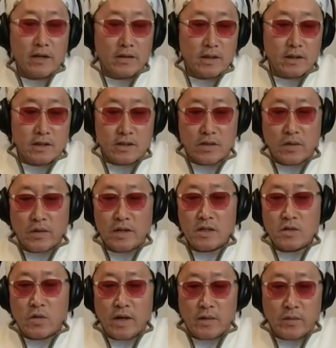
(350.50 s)
Mel, the story
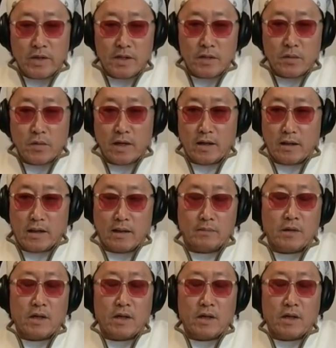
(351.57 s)
is quite a recent one.